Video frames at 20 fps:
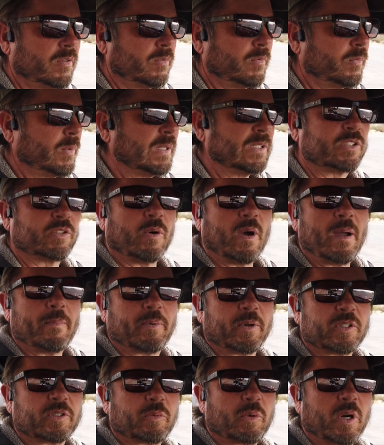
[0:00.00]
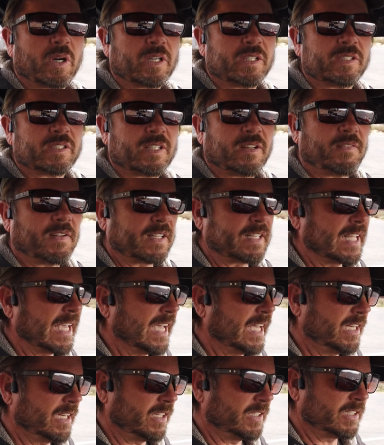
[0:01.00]
windshield wipers work and stuff like
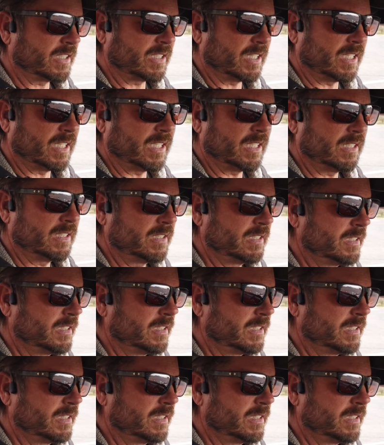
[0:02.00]
that on the car.